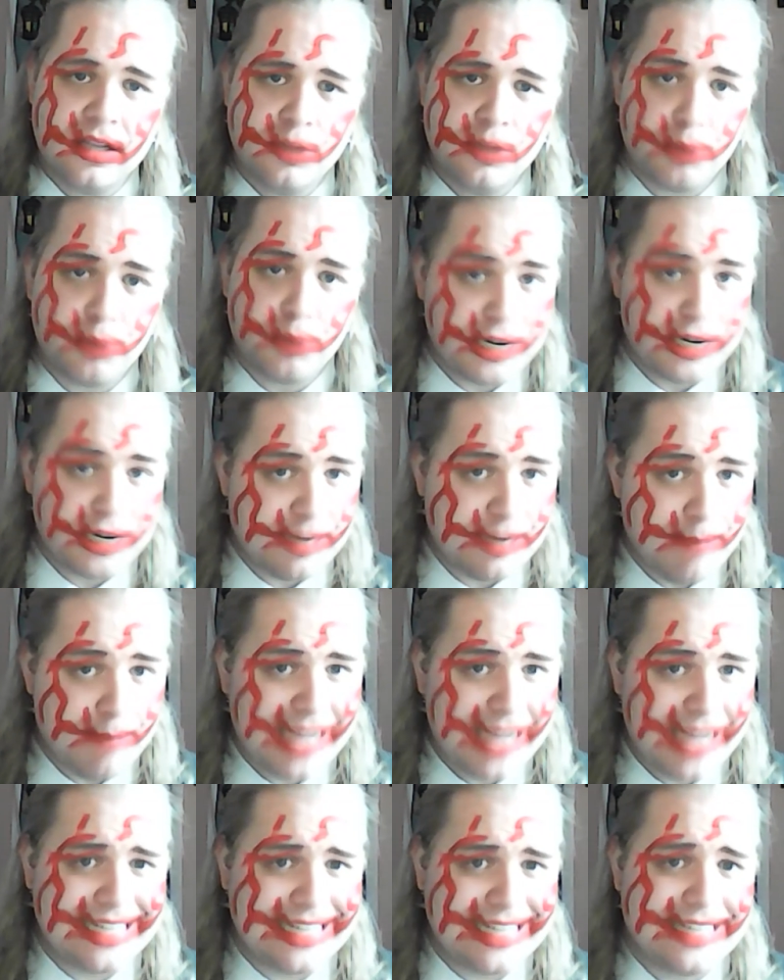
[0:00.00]
put in a
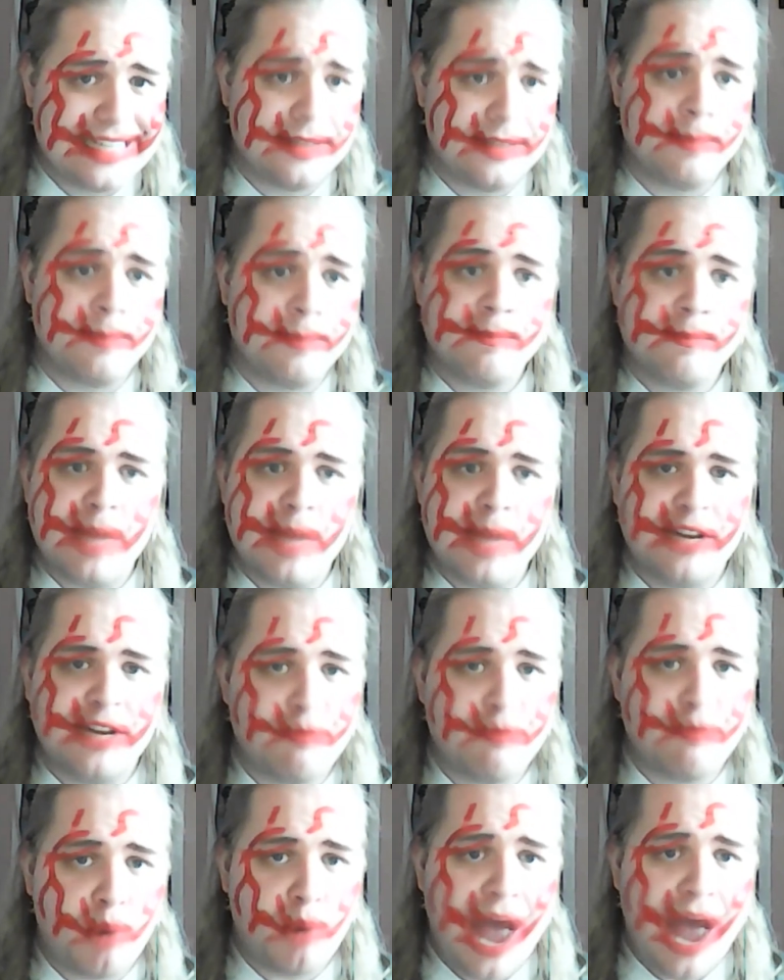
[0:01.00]
mechanism made
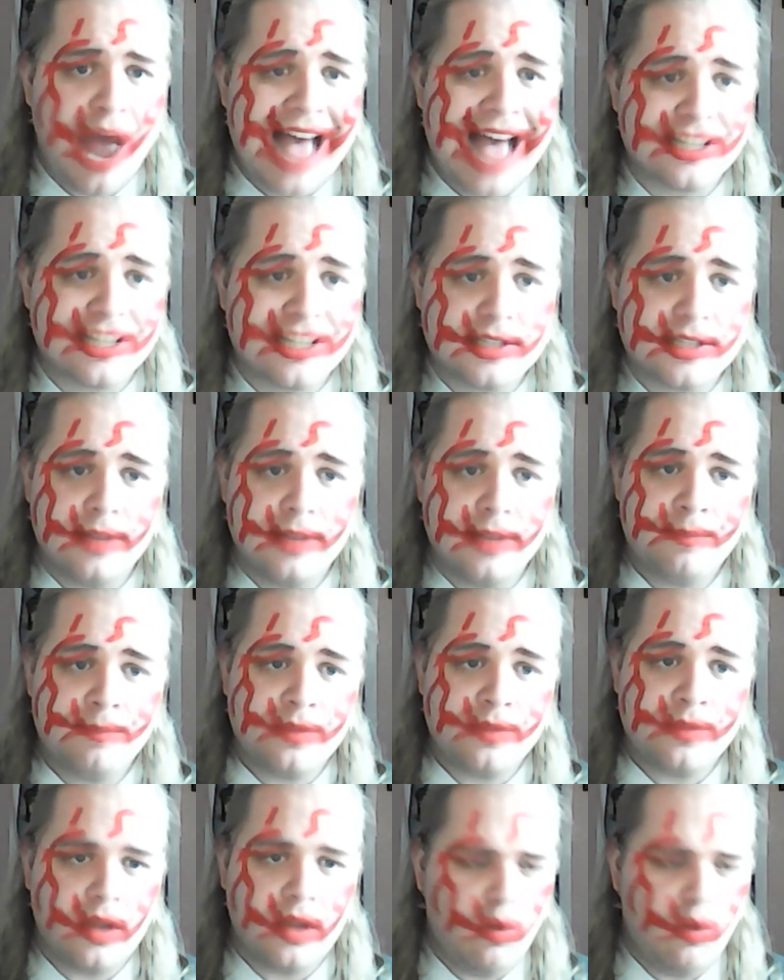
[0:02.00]
of brass,
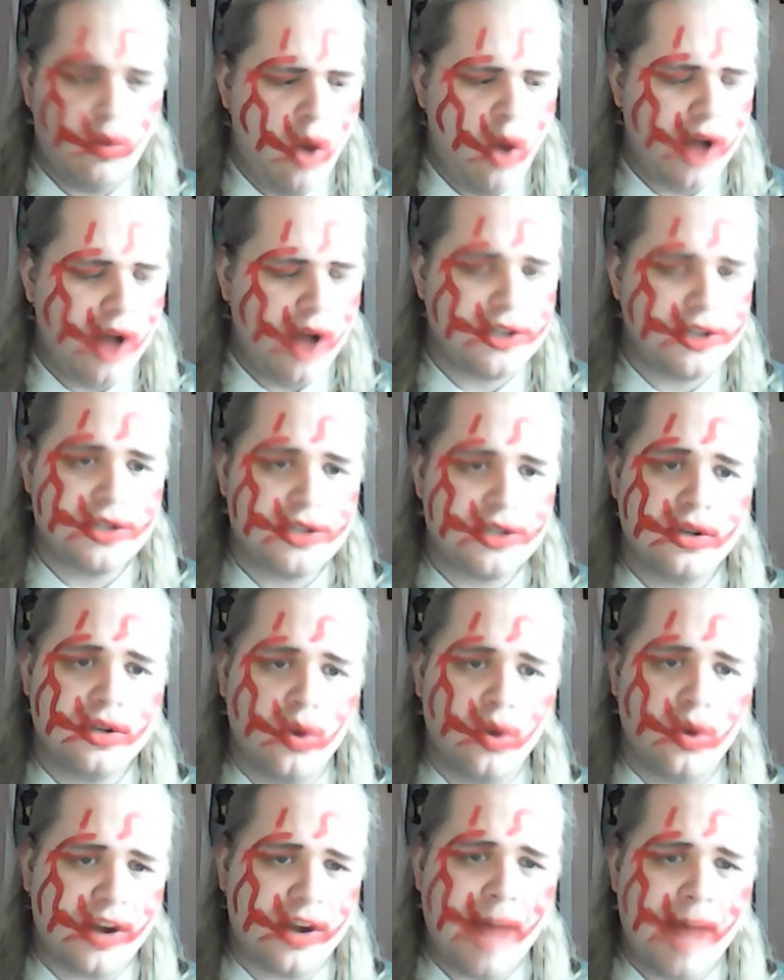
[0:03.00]
a watch
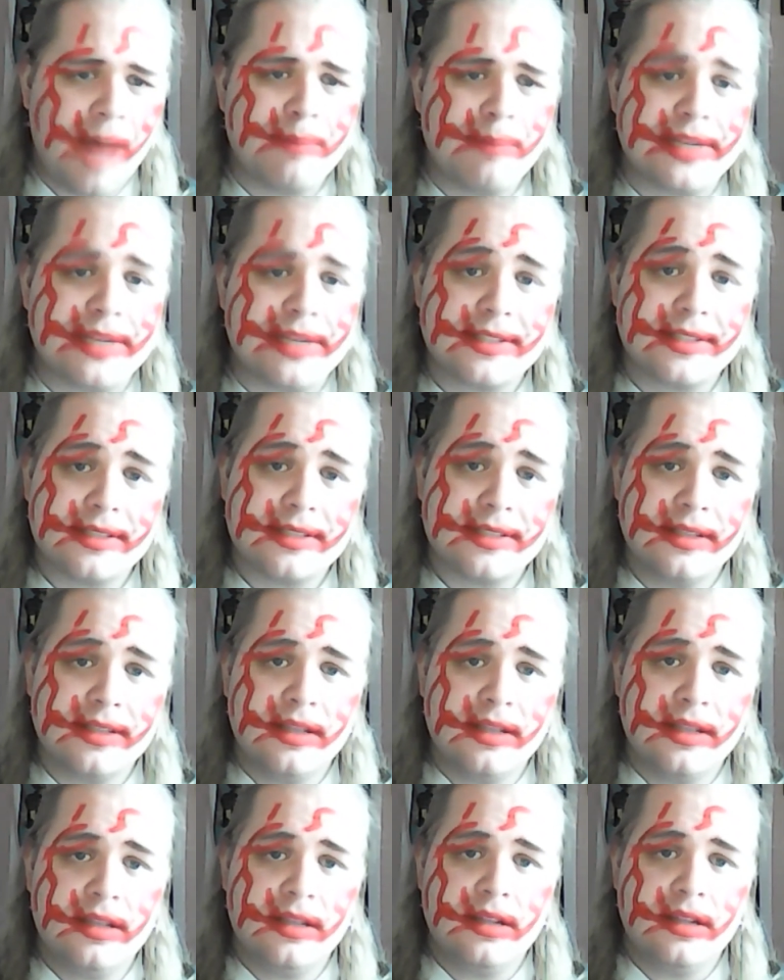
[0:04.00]
or compass,
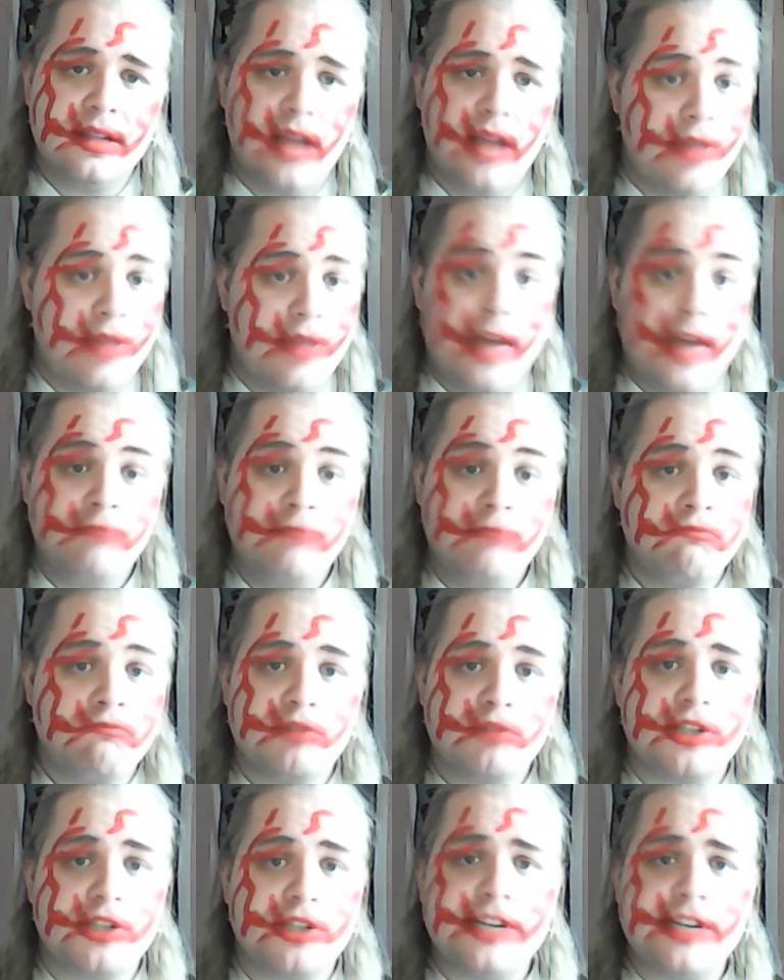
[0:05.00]
and then
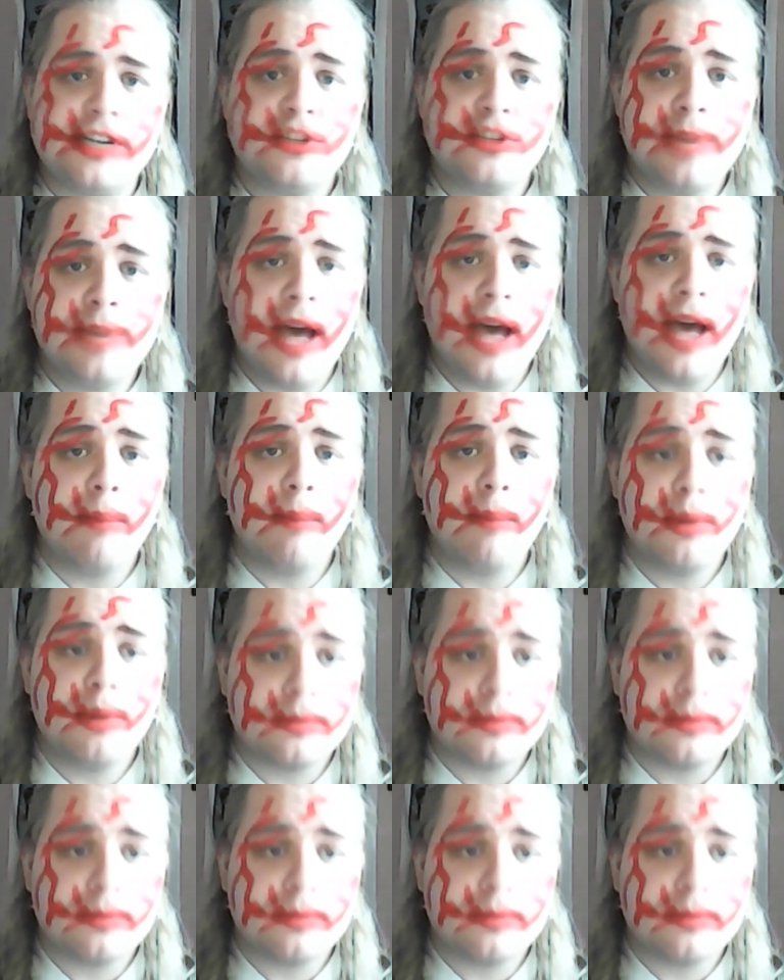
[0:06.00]
stitched me up.